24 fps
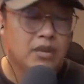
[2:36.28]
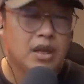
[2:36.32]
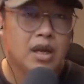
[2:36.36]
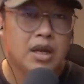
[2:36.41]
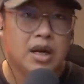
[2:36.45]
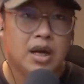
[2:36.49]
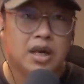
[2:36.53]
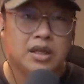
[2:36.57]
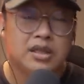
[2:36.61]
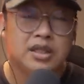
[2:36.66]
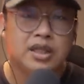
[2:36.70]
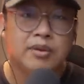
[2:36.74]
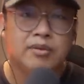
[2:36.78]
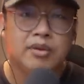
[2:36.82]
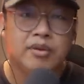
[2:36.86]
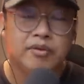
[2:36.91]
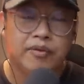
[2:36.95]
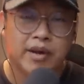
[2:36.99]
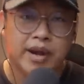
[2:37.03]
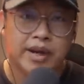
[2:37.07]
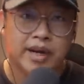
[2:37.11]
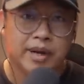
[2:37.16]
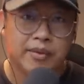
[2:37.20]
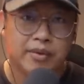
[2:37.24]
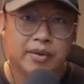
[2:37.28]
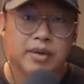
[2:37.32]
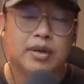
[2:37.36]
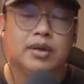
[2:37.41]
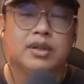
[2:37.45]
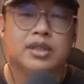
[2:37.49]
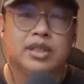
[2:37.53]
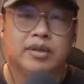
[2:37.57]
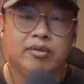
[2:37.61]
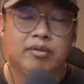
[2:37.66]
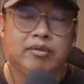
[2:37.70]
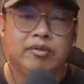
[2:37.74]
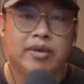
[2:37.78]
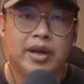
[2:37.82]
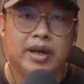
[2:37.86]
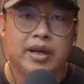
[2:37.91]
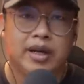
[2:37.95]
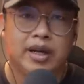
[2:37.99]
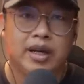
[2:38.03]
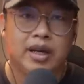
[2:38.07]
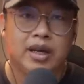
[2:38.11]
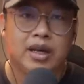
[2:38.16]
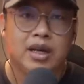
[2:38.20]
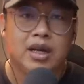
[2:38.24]
Uh, semi final, semi
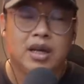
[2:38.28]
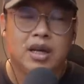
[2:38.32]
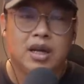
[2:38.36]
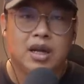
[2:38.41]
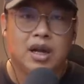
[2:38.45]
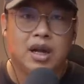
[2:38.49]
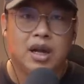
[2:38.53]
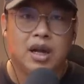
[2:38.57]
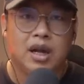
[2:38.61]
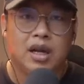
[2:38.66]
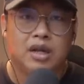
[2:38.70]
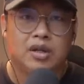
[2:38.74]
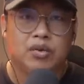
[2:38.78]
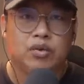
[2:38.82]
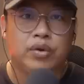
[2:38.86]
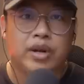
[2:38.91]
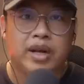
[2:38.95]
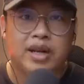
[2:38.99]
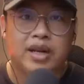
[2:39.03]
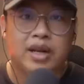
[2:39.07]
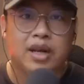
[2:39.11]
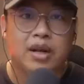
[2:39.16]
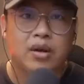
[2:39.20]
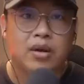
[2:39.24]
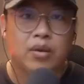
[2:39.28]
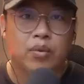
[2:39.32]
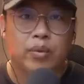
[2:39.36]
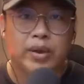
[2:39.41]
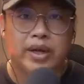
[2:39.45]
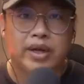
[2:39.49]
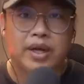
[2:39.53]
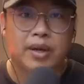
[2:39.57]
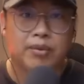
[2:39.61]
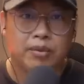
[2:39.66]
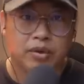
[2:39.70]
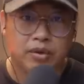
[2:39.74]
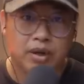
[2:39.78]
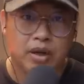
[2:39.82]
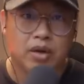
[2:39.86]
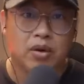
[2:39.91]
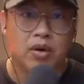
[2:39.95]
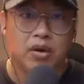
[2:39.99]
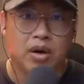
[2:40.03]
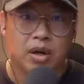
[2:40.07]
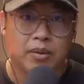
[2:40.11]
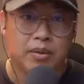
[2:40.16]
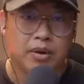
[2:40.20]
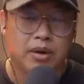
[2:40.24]
final. Uh, together we come to the
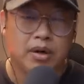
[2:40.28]
core.